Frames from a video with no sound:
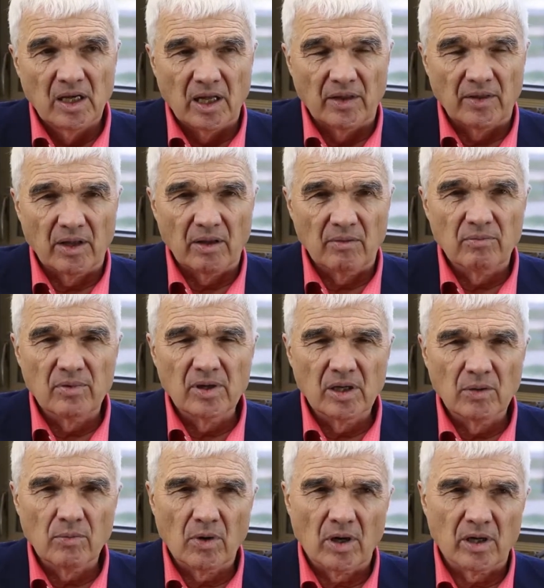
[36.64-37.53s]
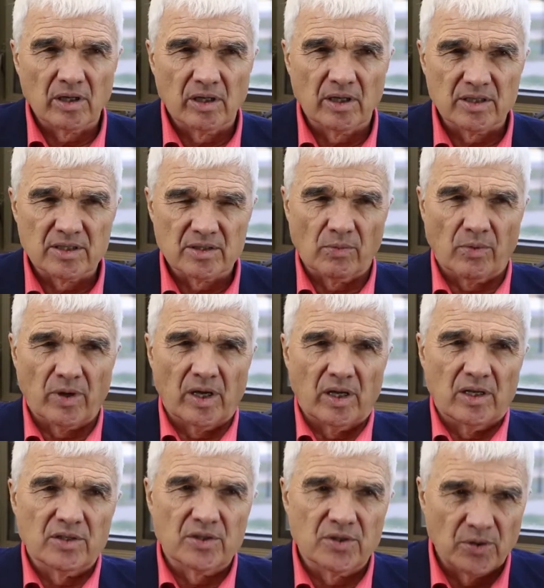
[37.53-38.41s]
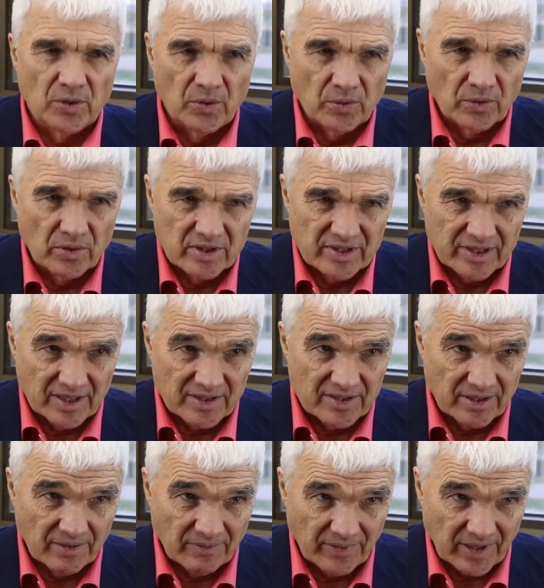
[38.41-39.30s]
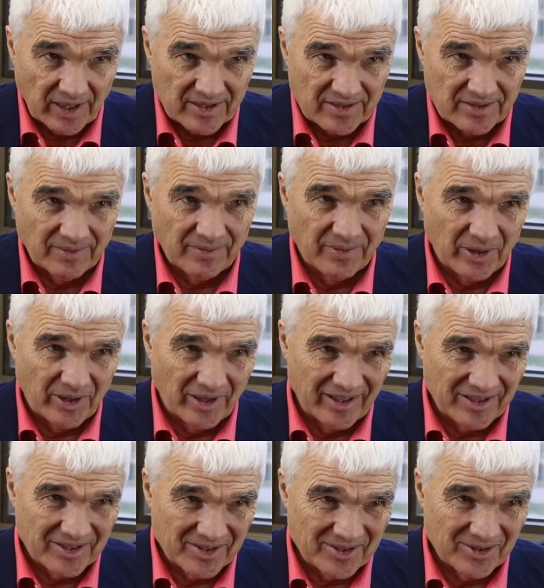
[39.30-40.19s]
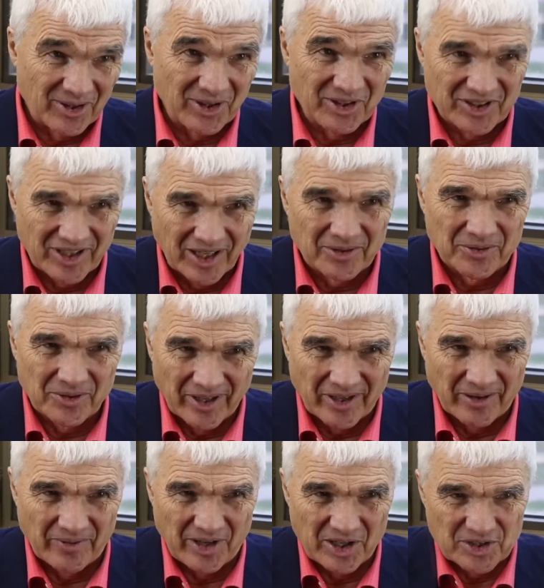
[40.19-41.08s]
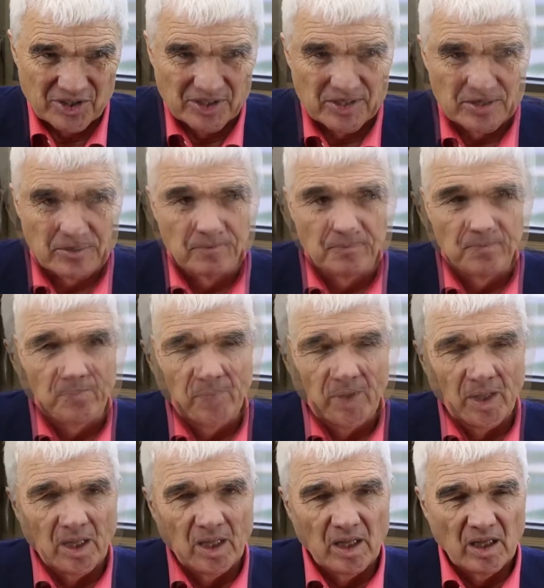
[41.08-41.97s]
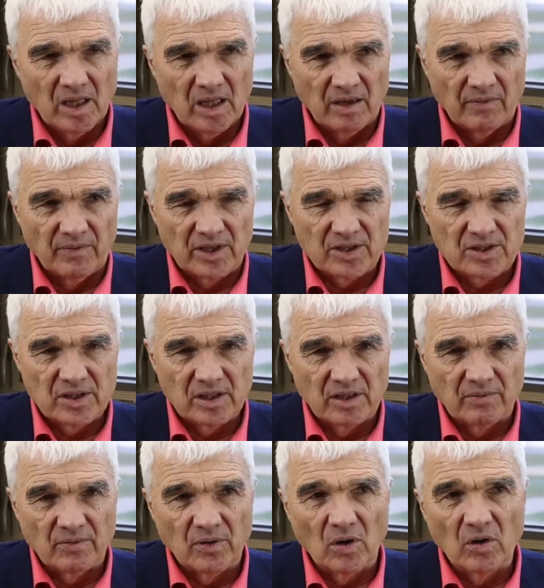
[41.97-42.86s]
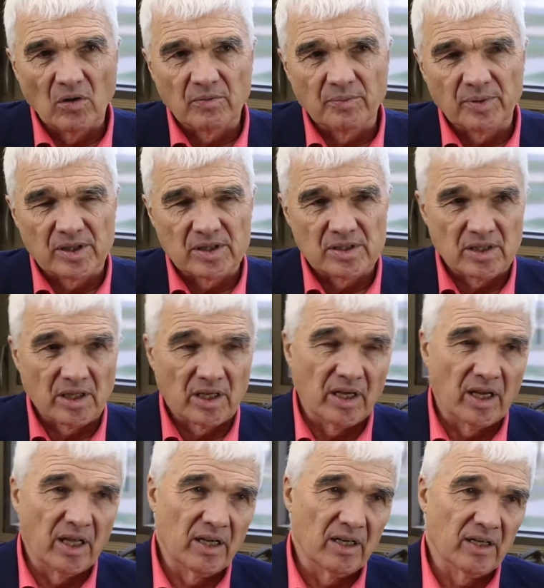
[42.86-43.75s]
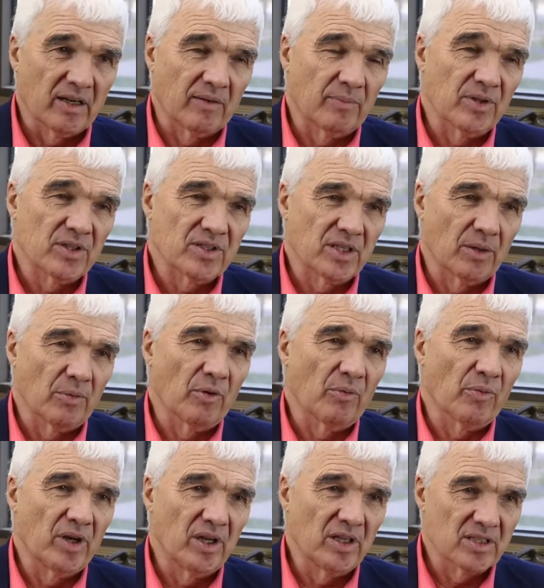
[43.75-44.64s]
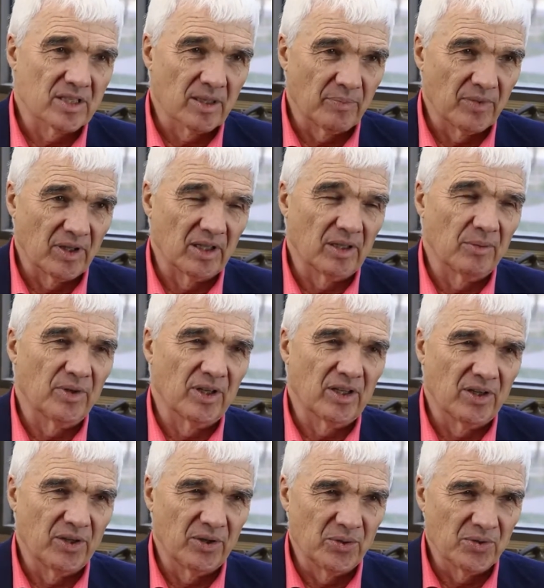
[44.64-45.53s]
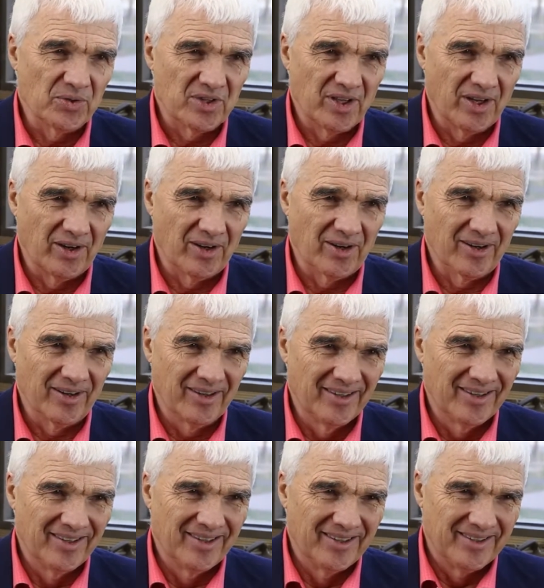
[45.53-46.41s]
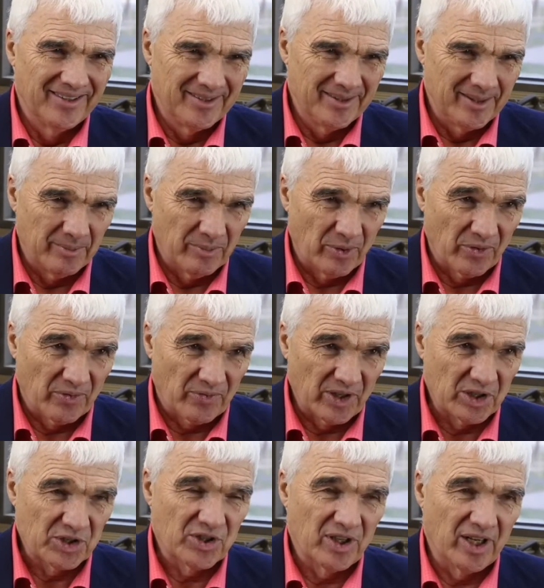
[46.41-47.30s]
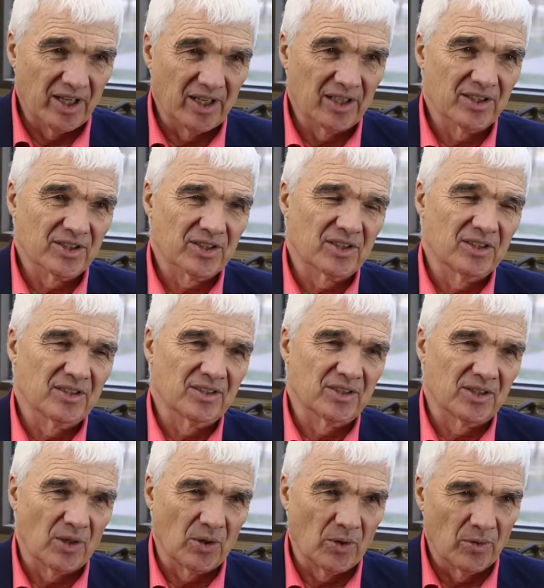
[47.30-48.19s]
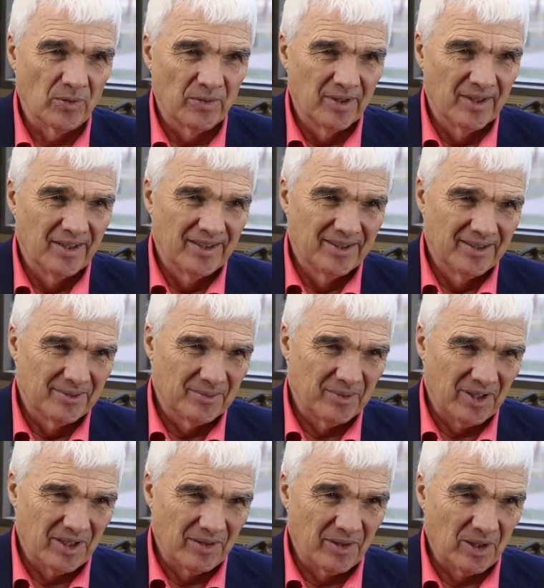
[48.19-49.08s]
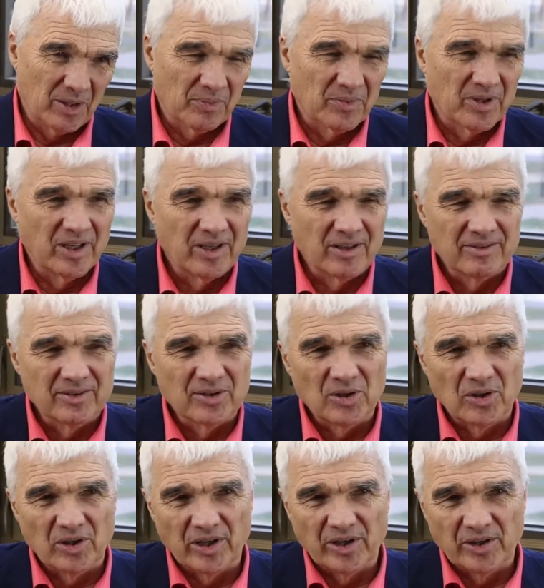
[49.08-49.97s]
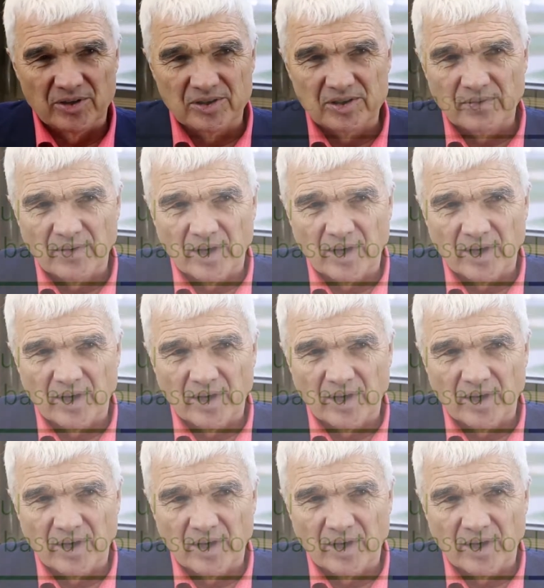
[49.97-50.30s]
And they really wanted it as a way to assess the effects of various early childhood interventions. It eventually evolved because the Canadian government said, well, we need something that we can use here in both French and English, and so we developed the early years